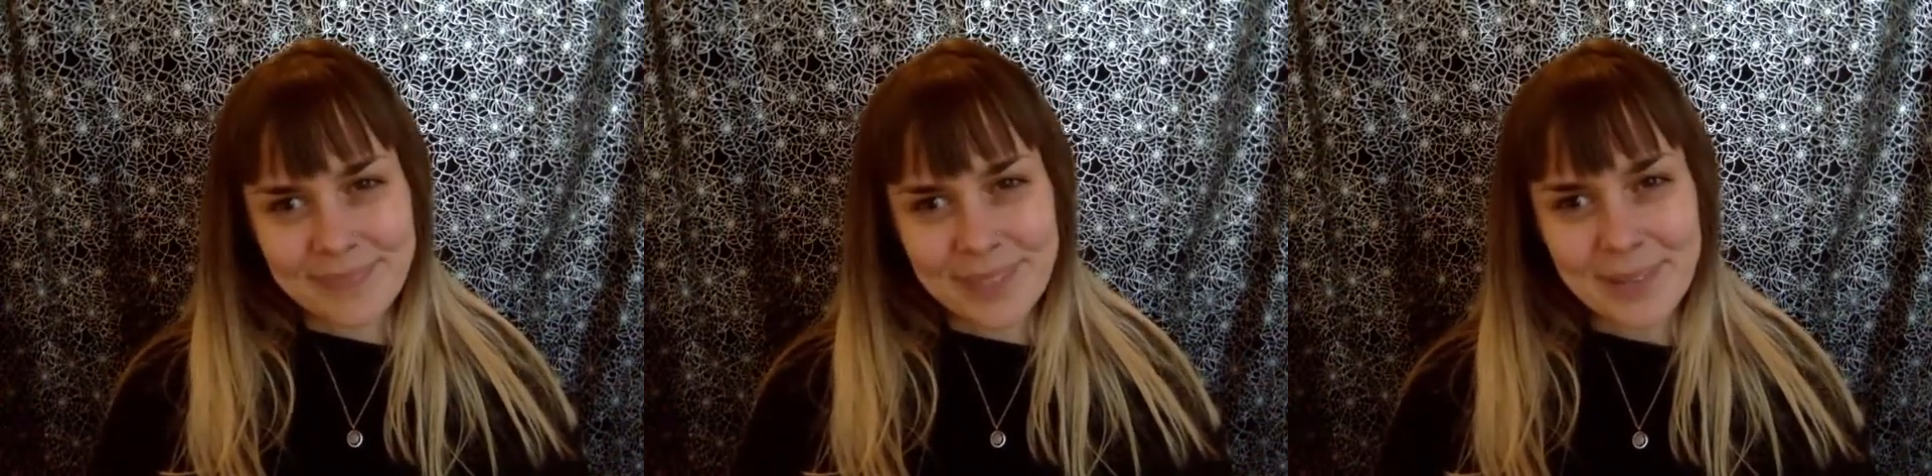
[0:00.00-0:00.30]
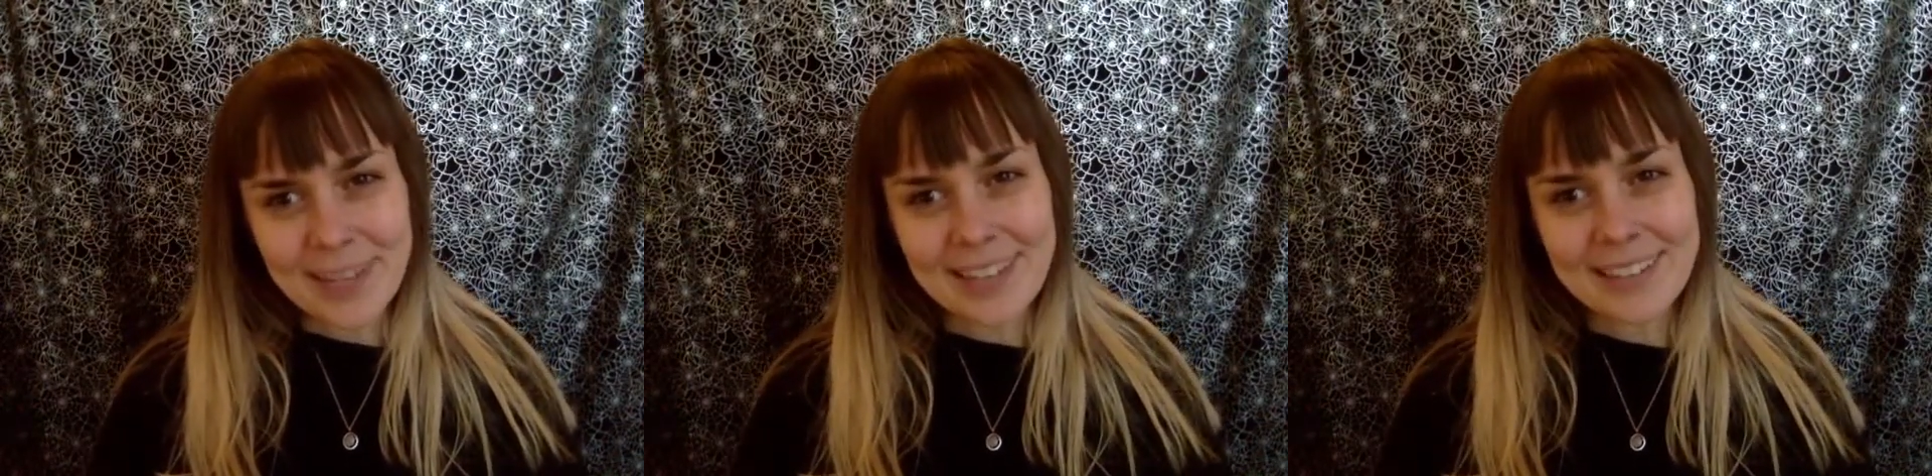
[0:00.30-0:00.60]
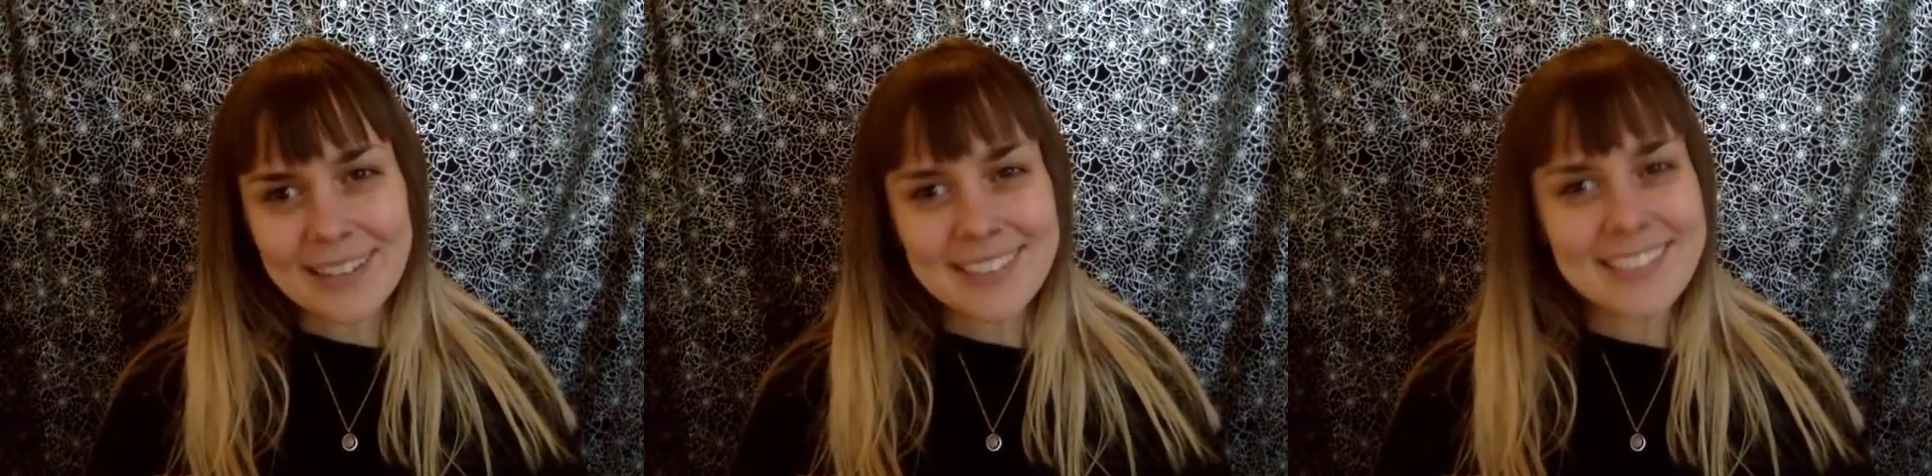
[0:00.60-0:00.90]
You
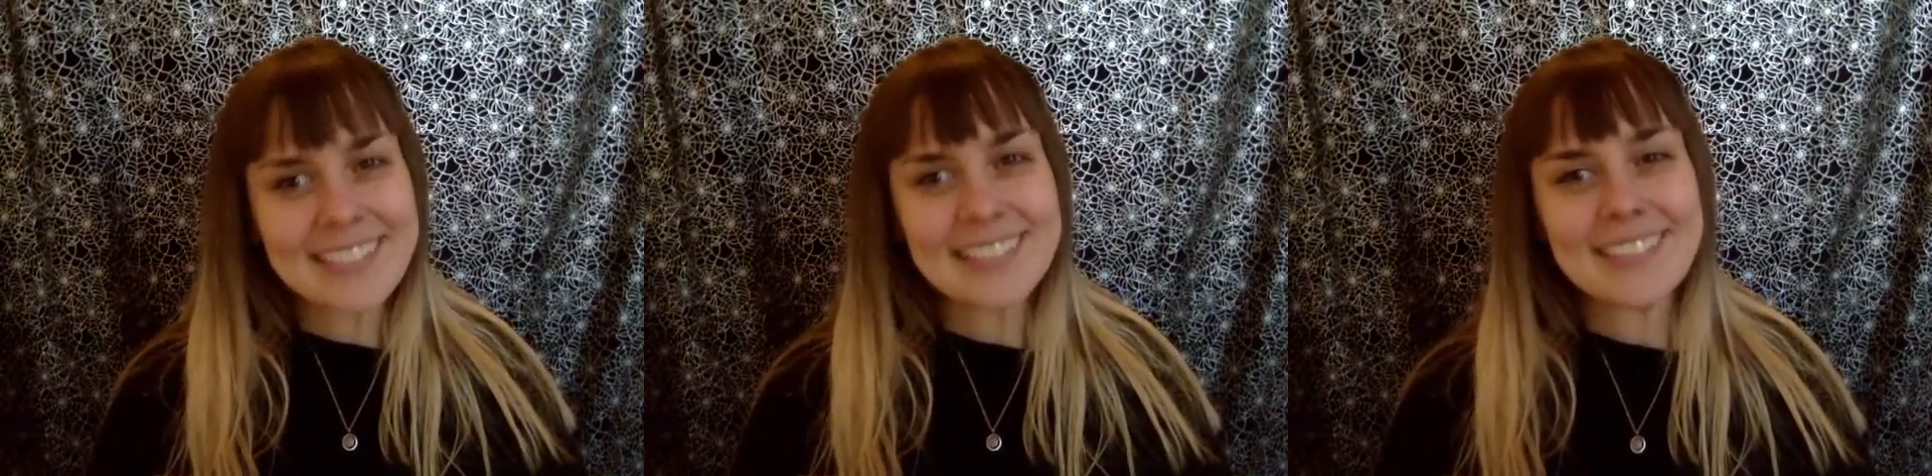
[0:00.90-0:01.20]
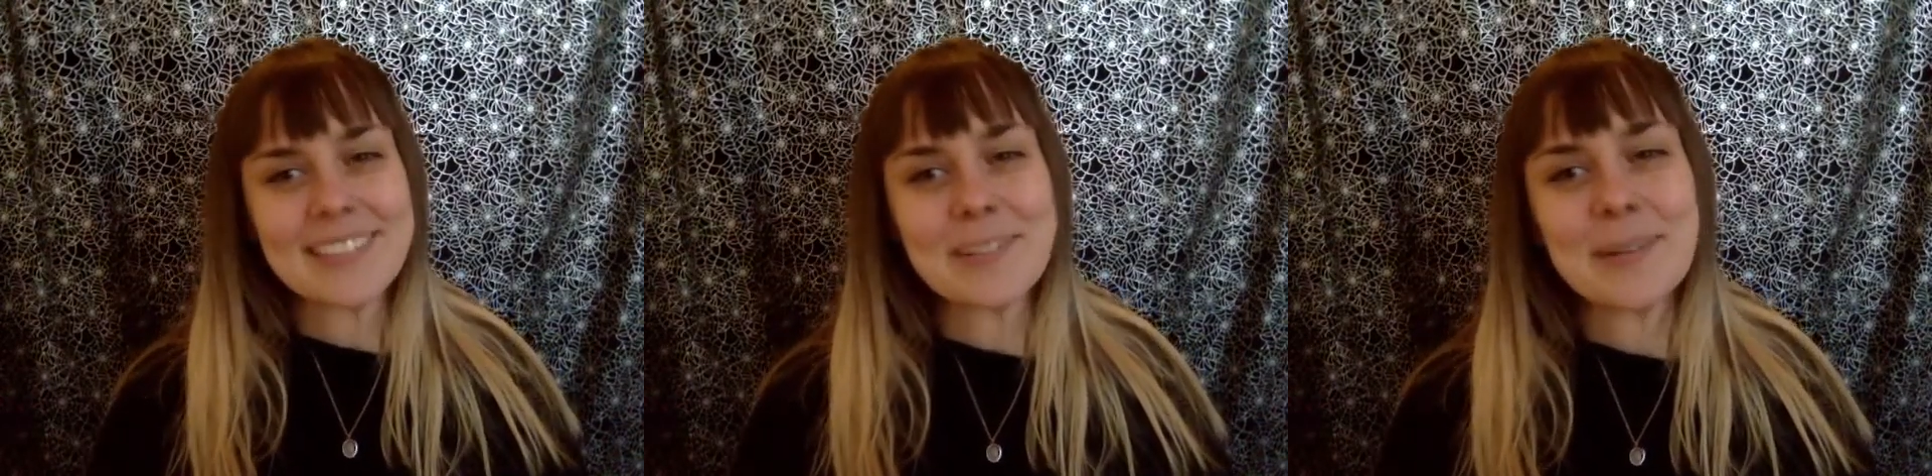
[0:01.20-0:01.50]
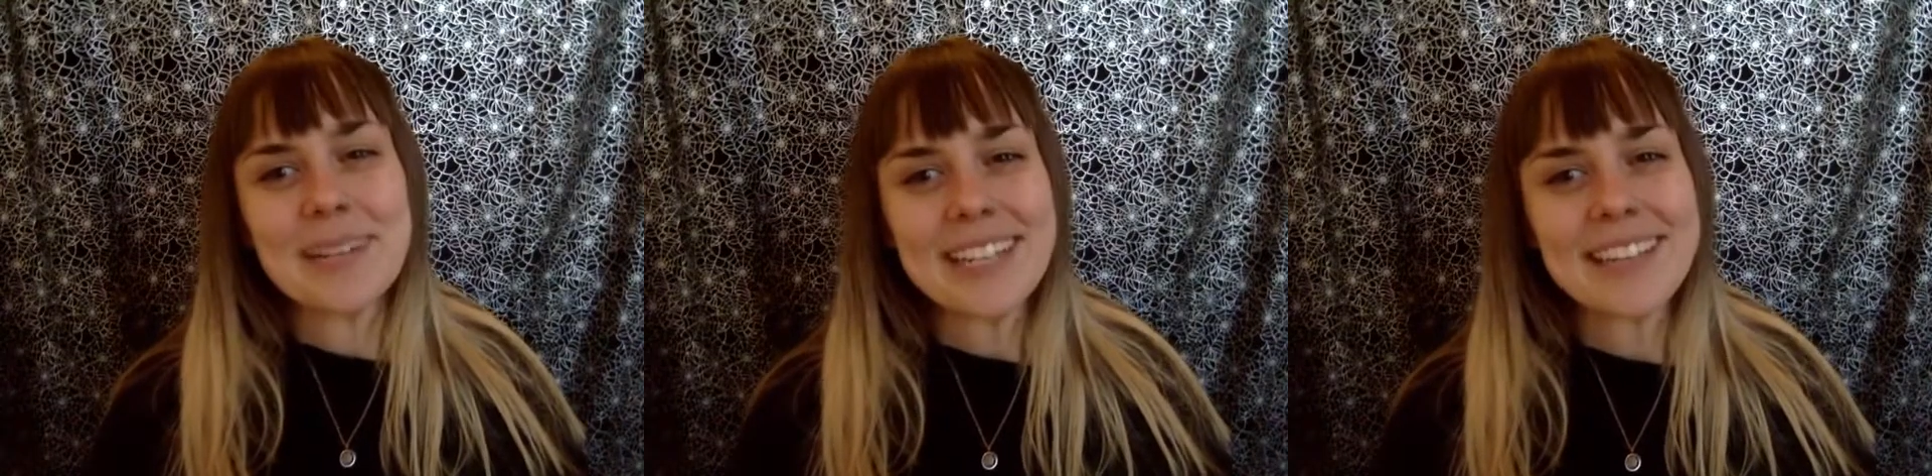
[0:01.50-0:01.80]
can't
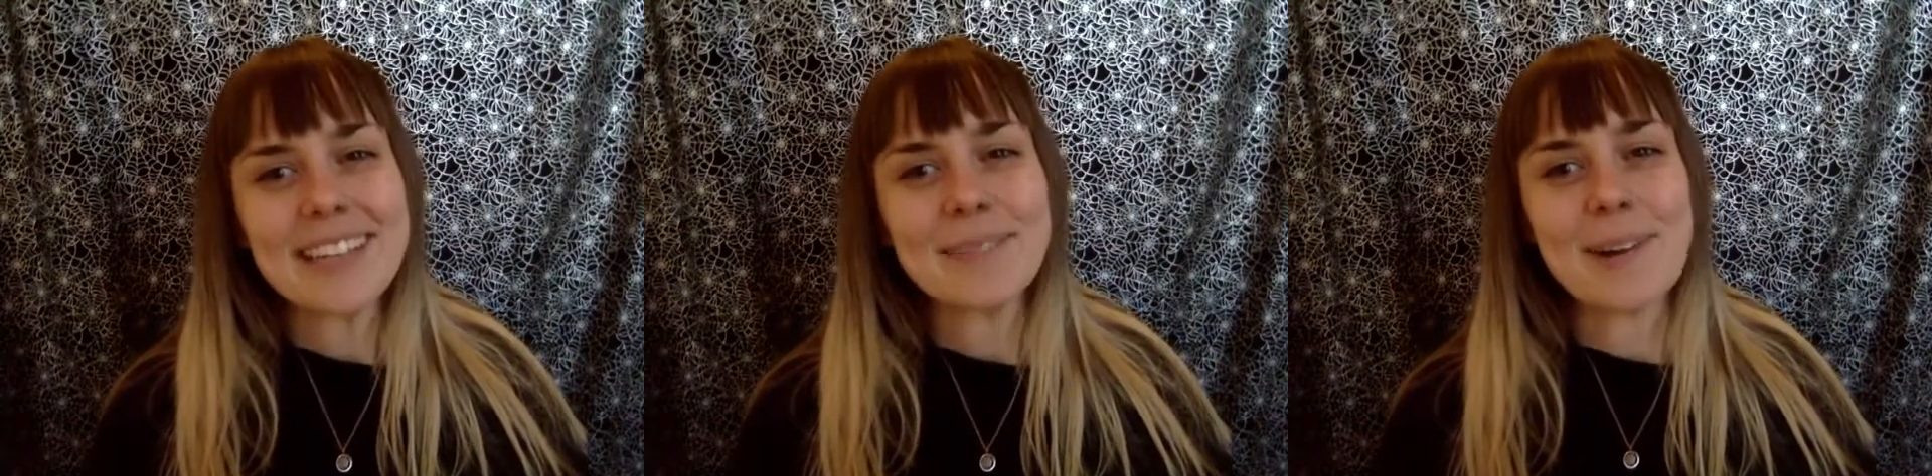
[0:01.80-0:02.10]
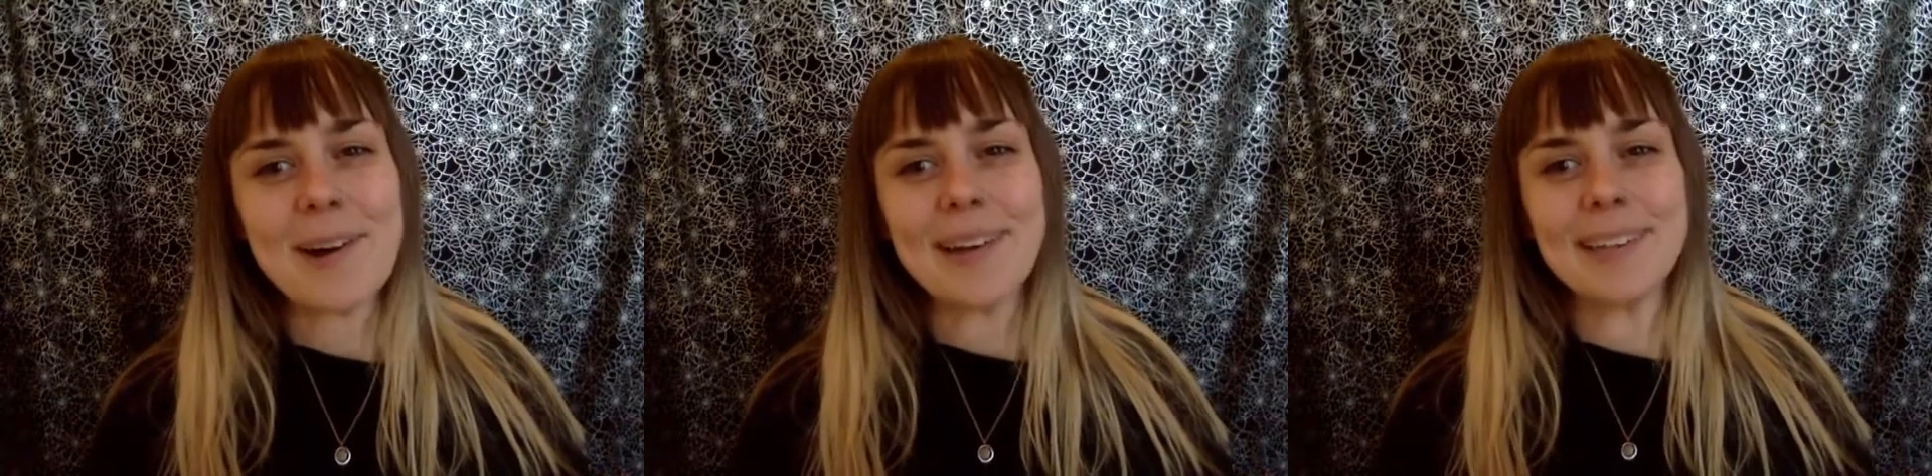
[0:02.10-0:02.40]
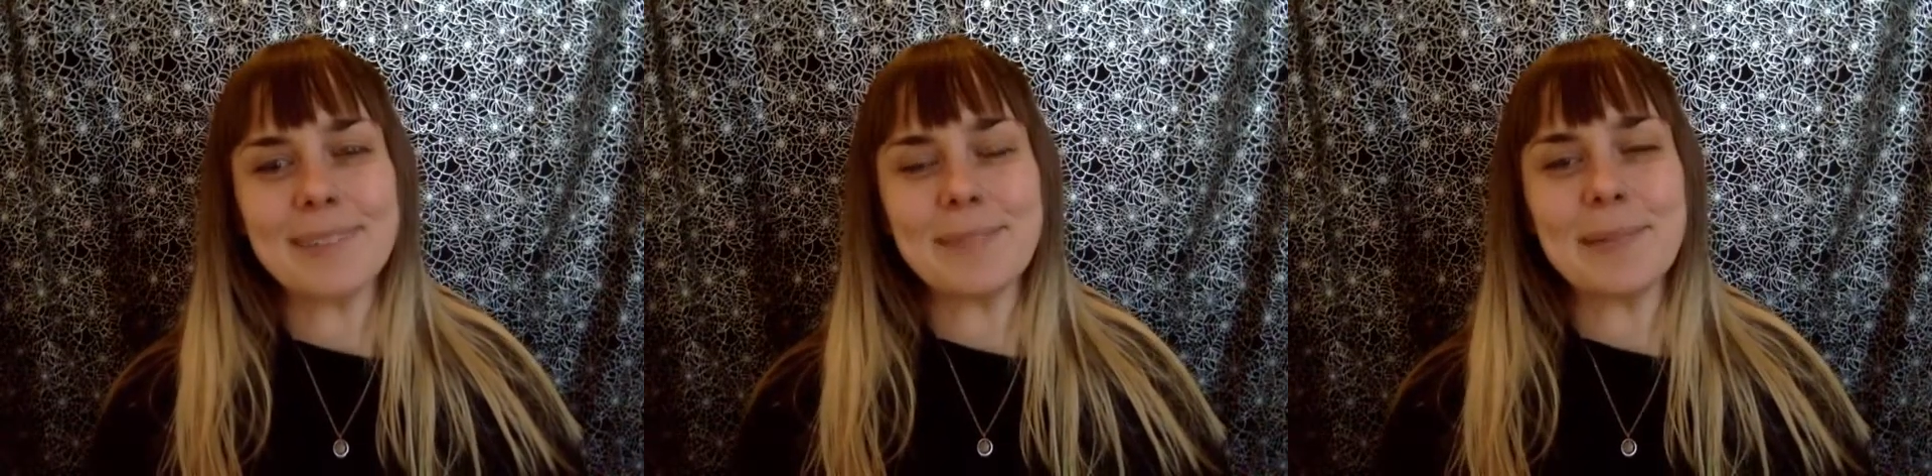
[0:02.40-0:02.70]
do anything wrong,